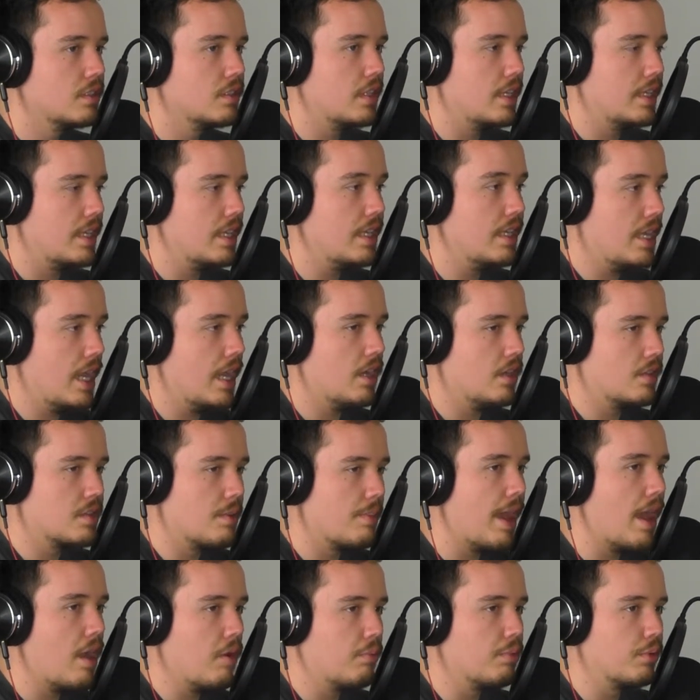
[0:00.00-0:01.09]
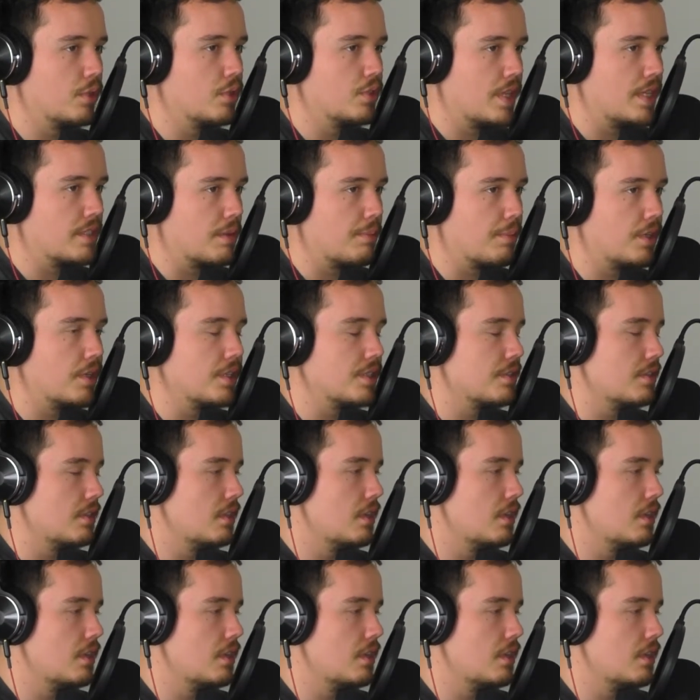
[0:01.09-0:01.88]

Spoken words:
Like he cares about Bruce as a person.